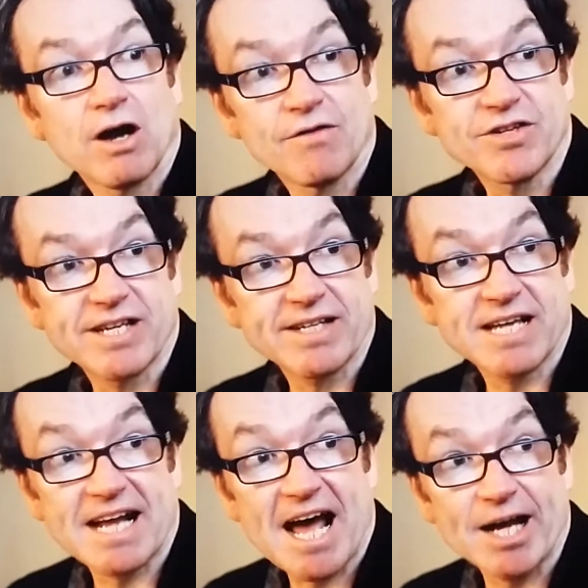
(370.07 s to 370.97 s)
of the six
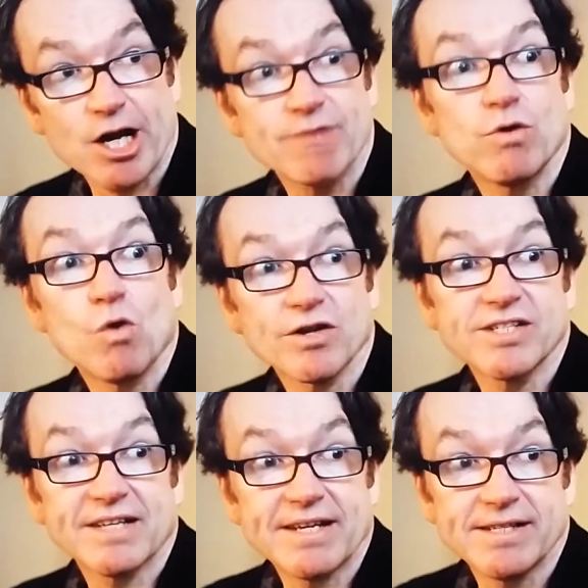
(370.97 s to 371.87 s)
had a hangover, one
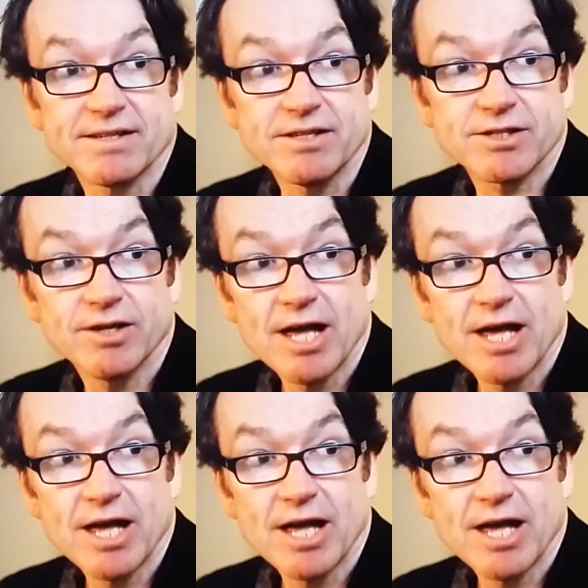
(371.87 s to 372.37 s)
said they didn't.